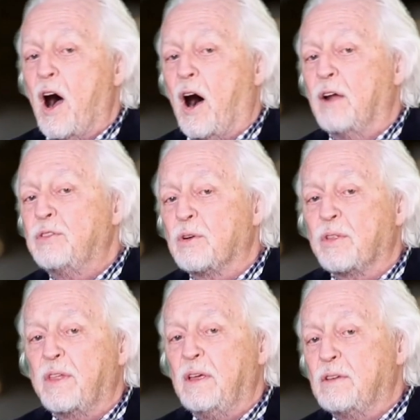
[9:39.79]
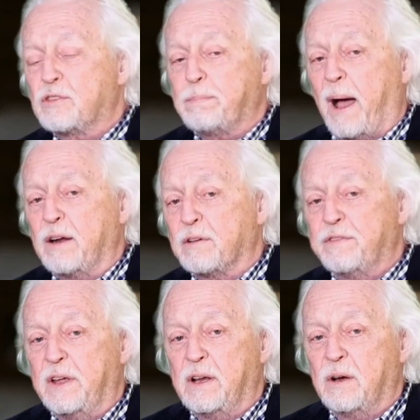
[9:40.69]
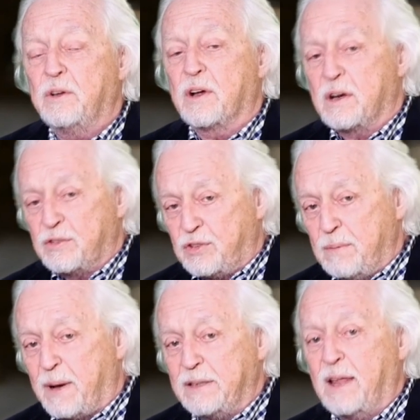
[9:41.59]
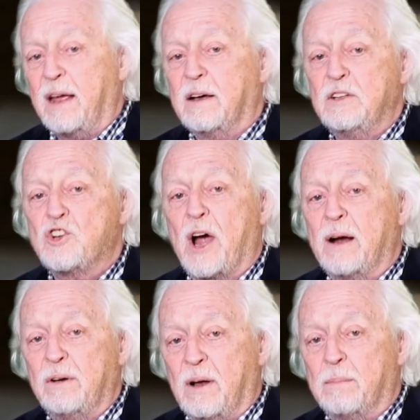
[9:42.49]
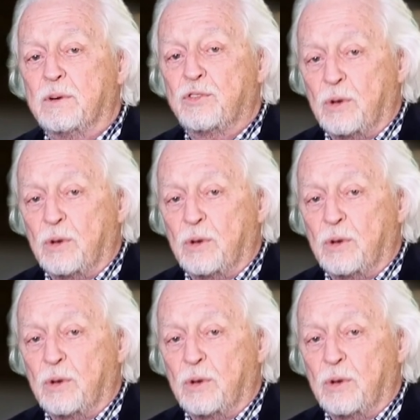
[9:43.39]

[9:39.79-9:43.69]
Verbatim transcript: under the Spider video, you're going to see my daily chart numbers.